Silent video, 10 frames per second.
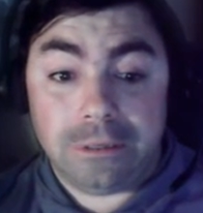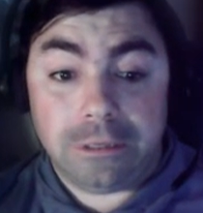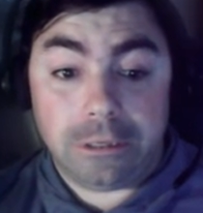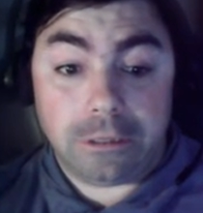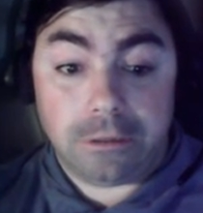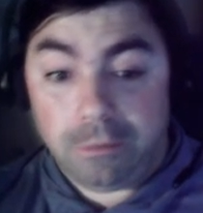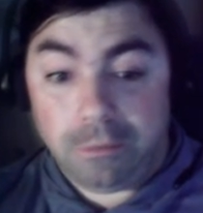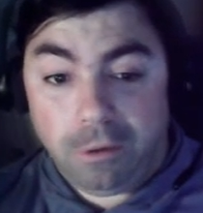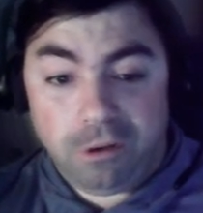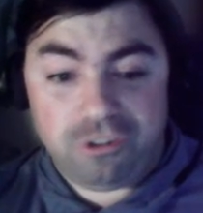And,
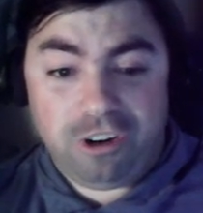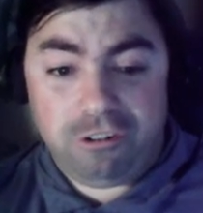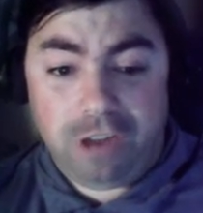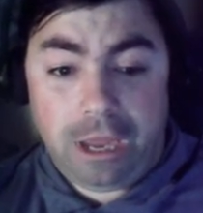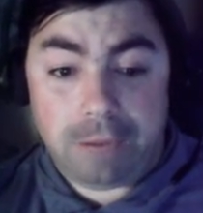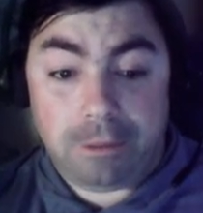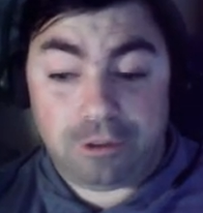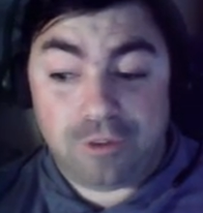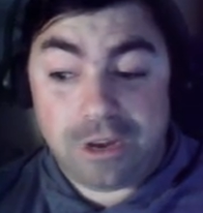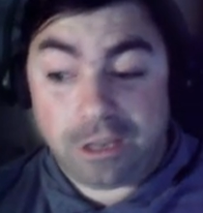well, in Chester County,
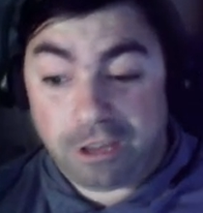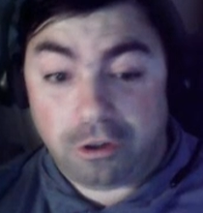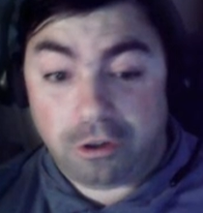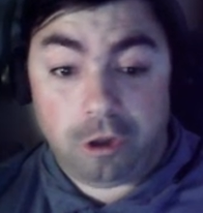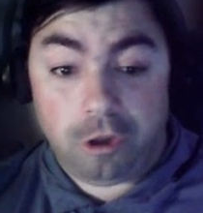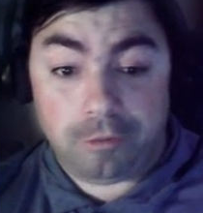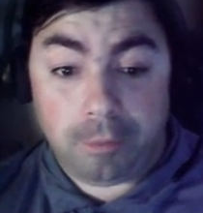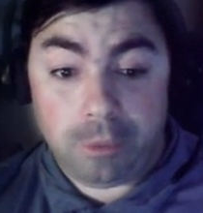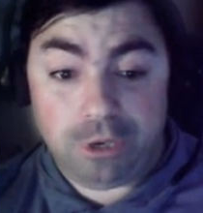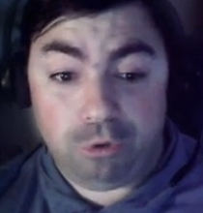Pennsylvania, less calls,
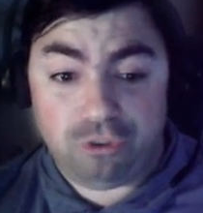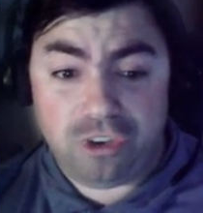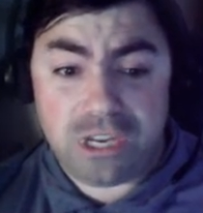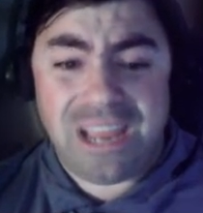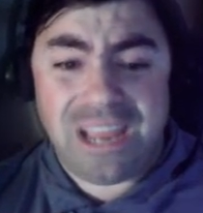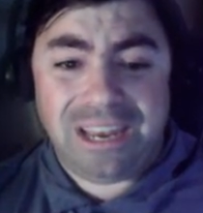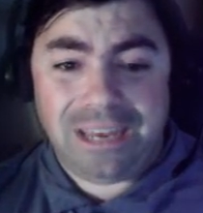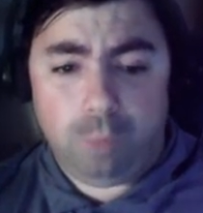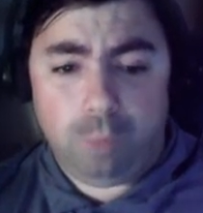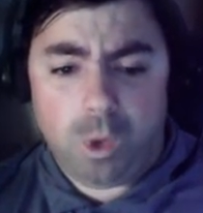but we do see
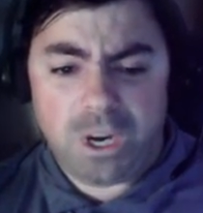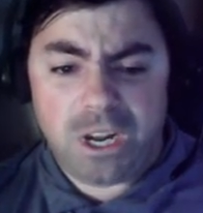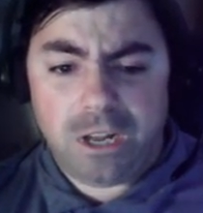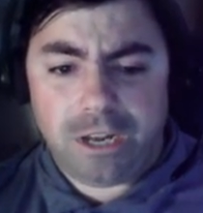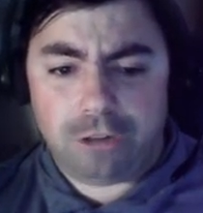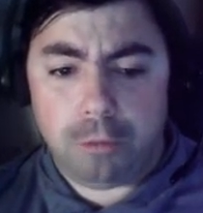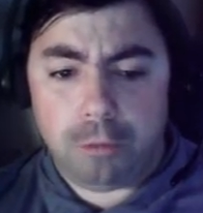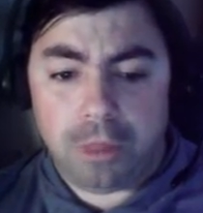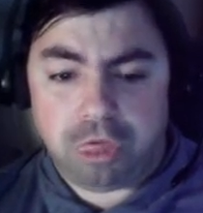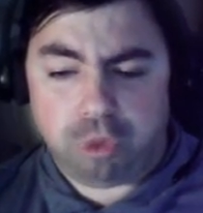not one, not two,
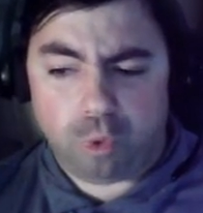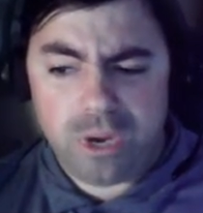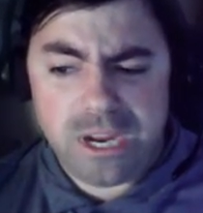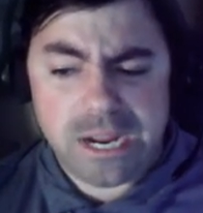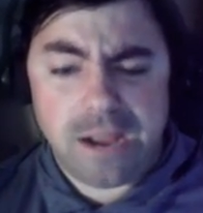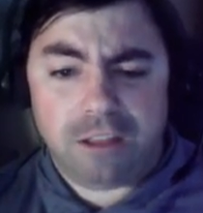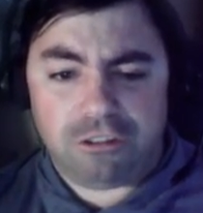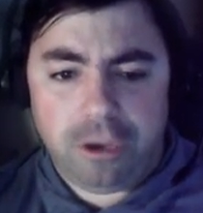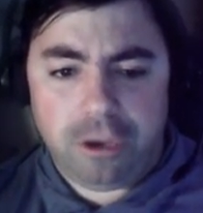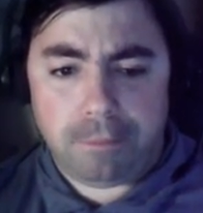but three
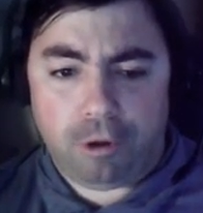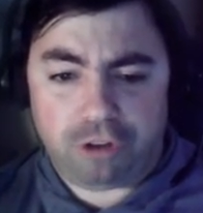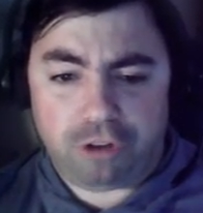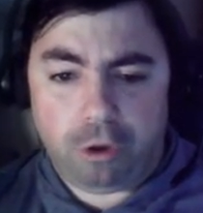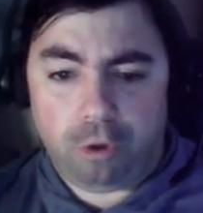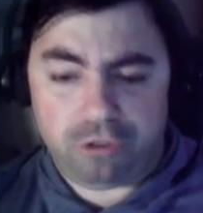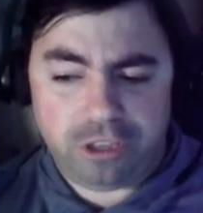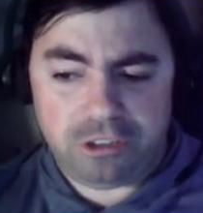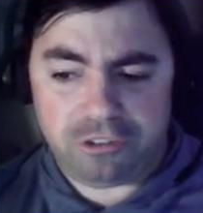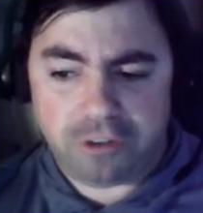sick person calls at
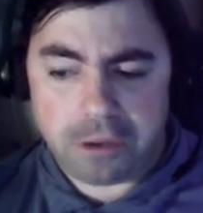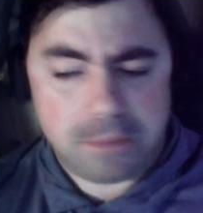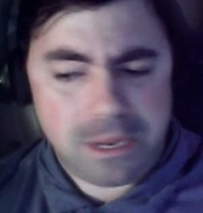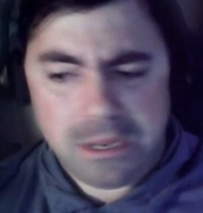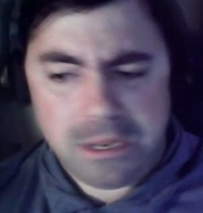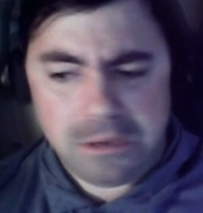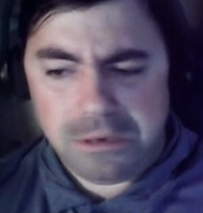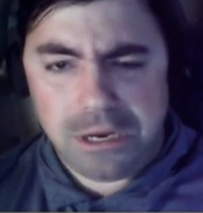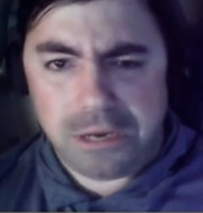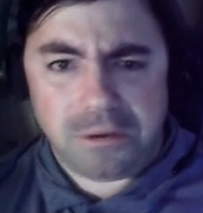this time.
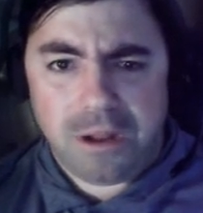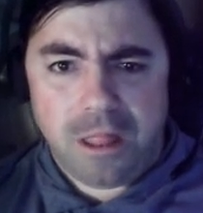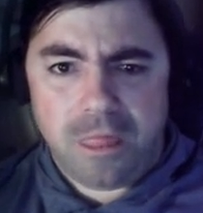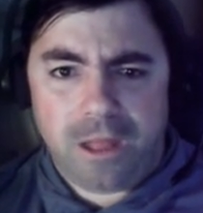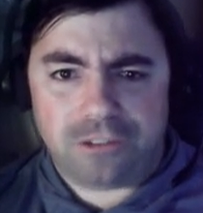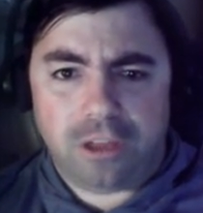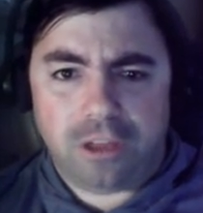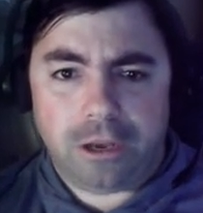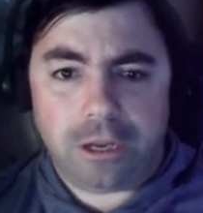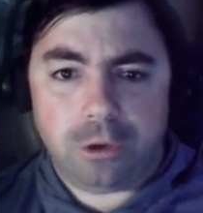Yeah, that's
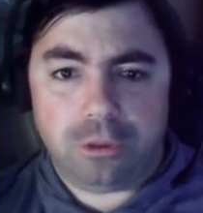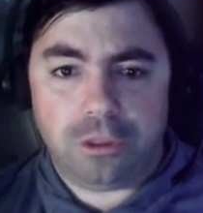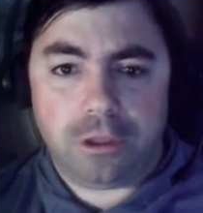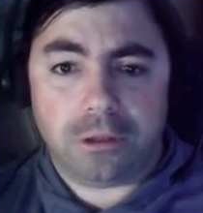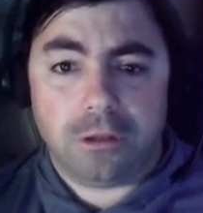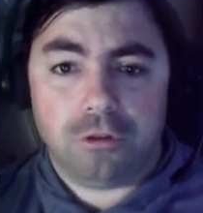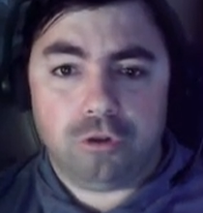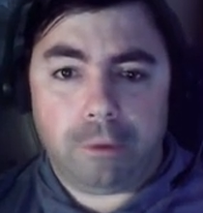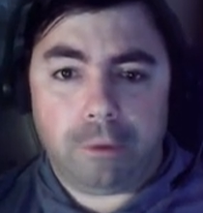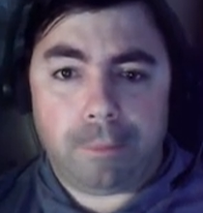not a good thing
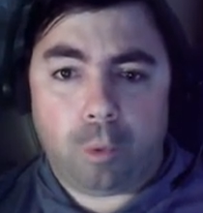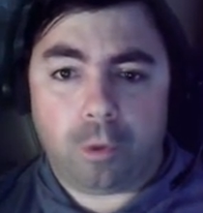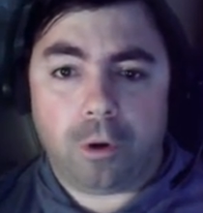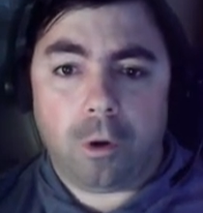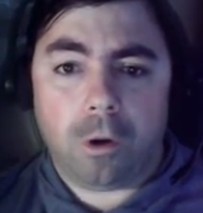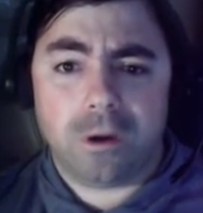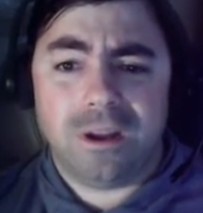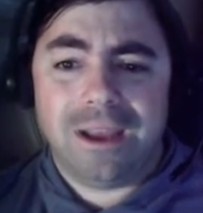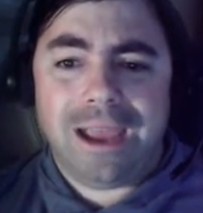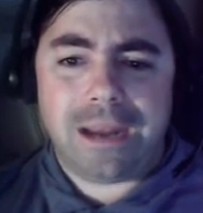to report on.
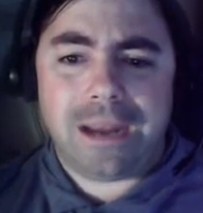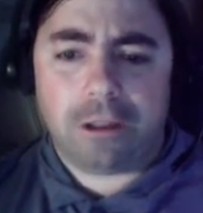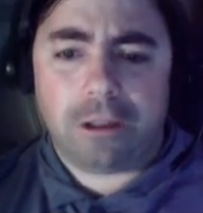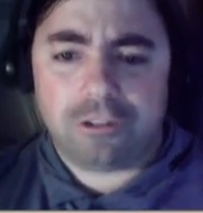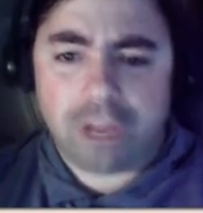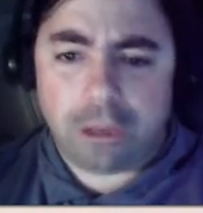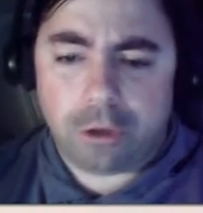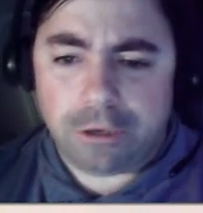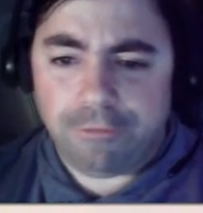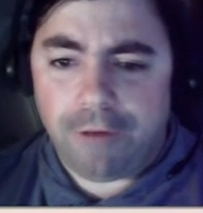And let's take a look
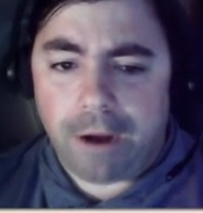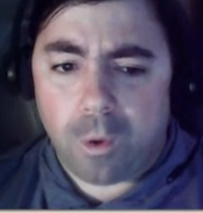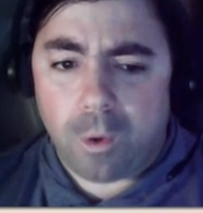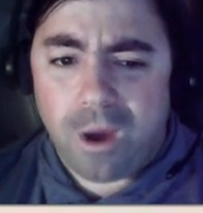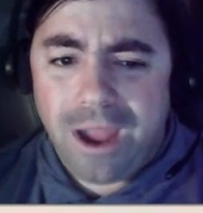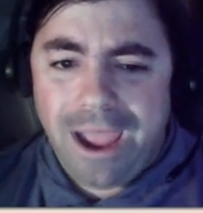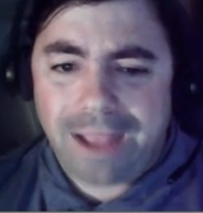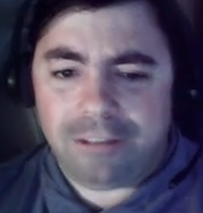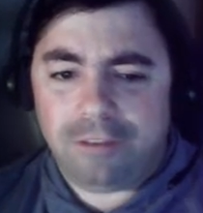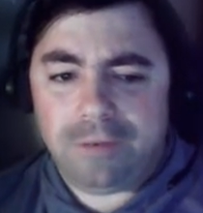at the viral
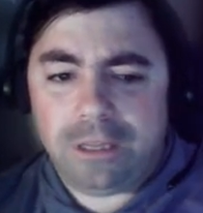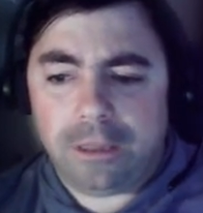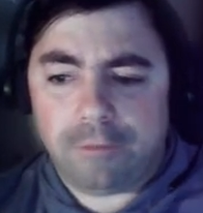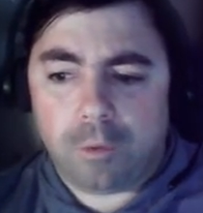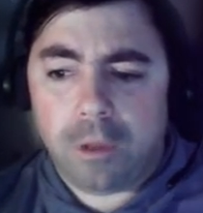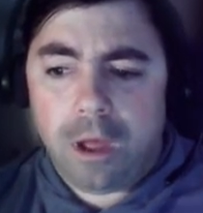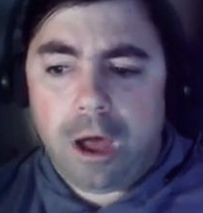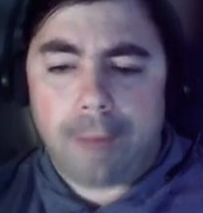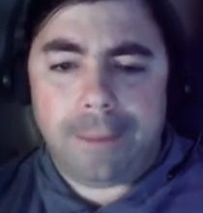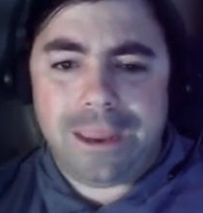activity level
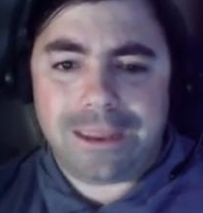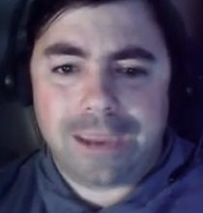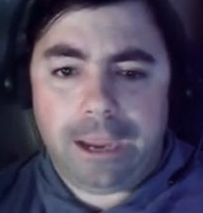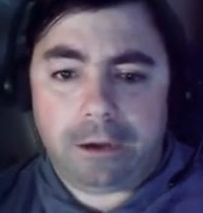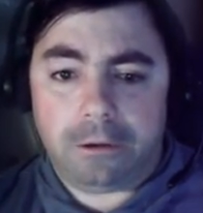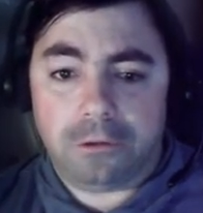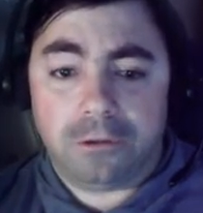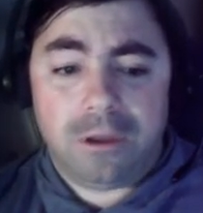up in Canada.